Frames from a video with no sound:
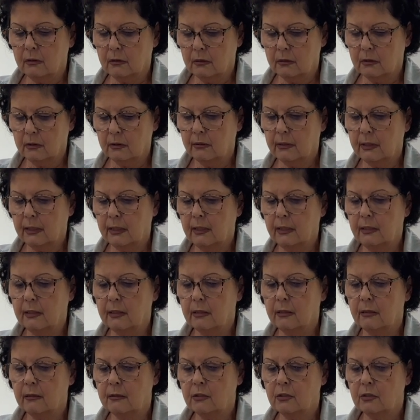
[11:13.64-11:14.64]
I
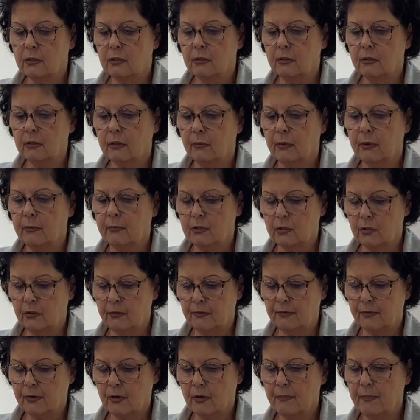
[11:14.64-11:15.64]
went too
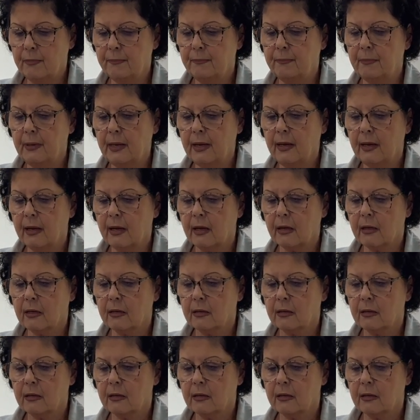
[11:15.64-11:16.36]
far back.